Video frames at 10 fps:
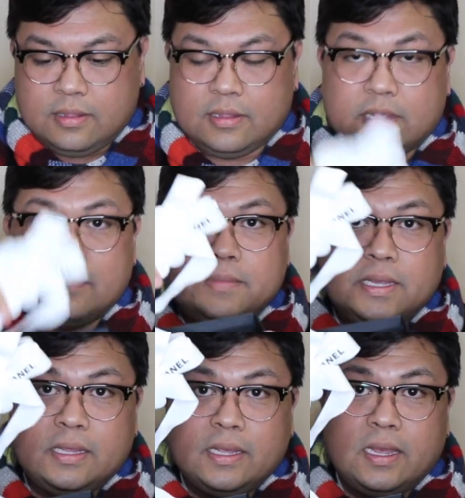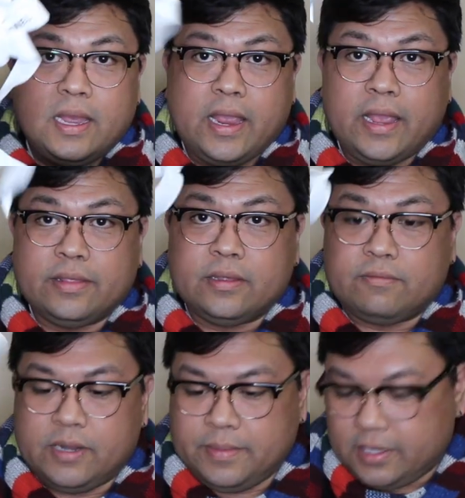the camellia, and the
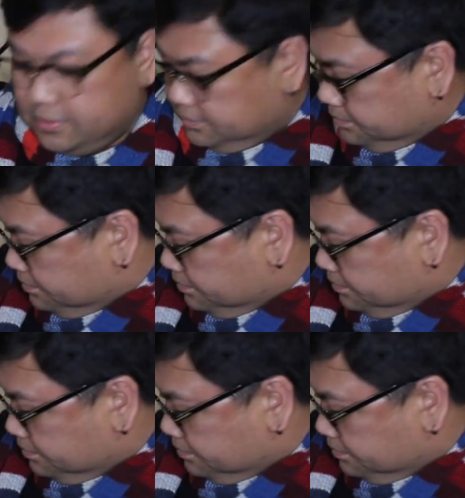ribbon.